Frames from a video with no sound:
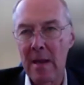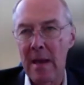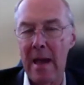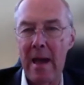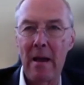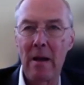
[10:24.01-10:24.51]

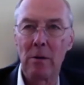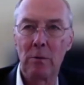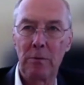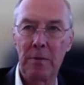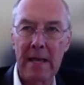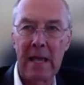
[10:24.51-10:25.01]
And
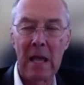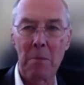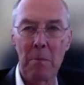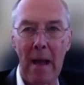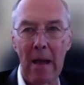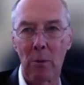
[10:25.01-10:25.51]
they came
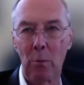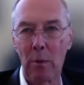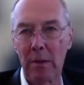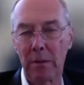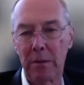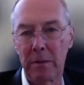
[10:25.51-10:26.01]
back
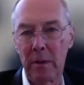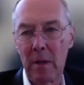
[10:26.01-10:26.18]
with